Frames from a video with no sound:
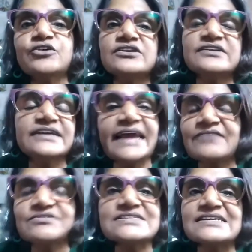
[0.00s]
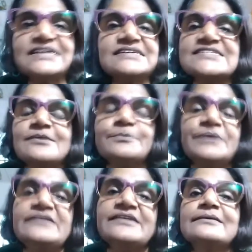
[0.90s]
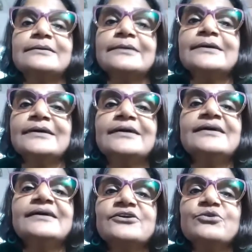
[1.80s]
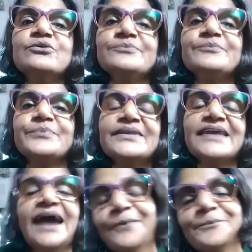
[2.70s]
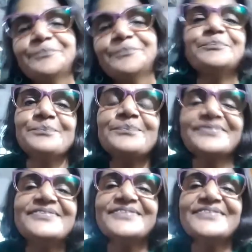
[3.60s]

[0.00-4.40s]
onto the canvas and i start painting you know yeah yeah